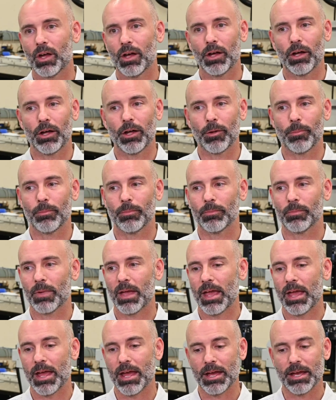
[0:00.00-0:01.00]
Um,
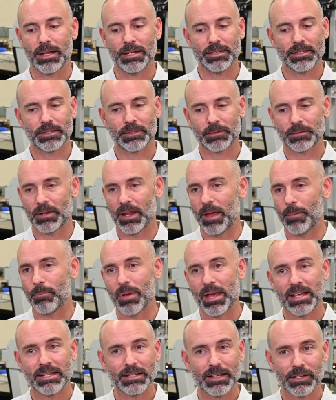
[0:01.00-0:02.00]
and and
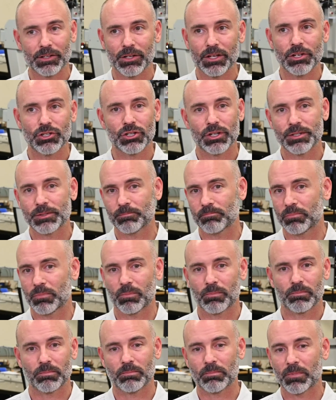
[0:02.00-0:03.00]
basically just
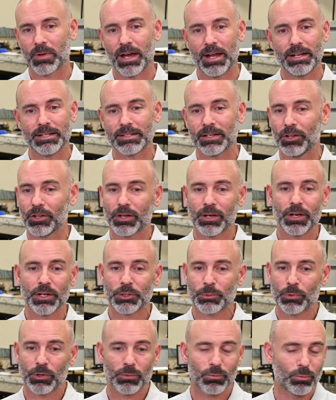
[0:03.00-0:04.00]
kind of tell the
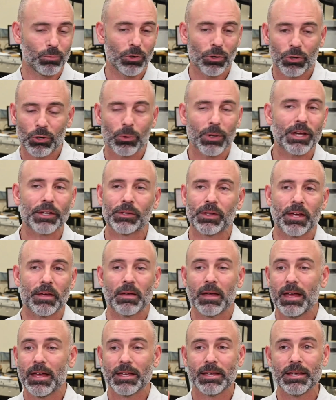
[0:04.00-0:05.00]
customer real
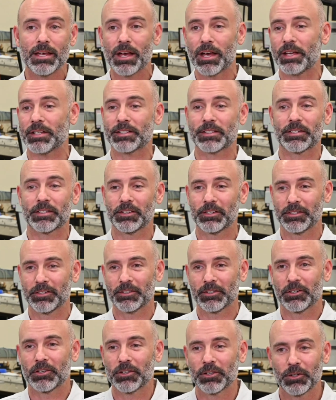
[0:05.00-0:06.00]
quickly, yes,
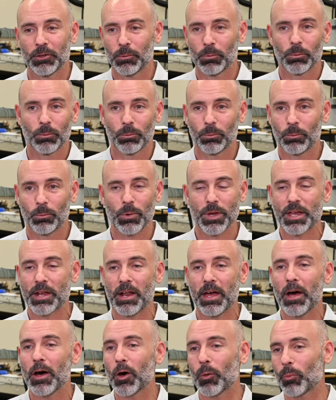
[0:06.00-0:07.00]
we
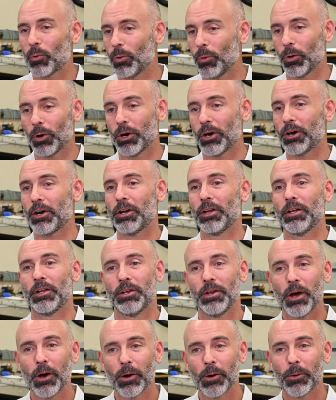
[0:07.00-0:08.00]
can help, or
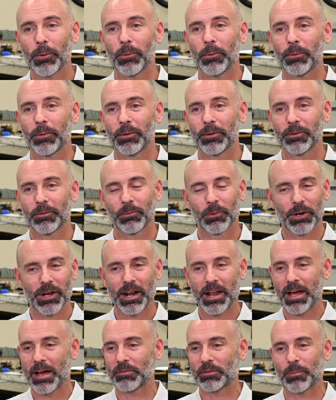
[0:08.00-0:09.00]
no, we're
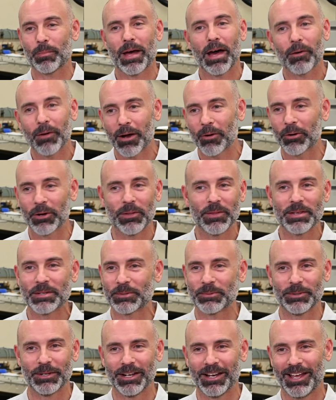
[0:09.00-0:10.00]
going to have to bow out on this one.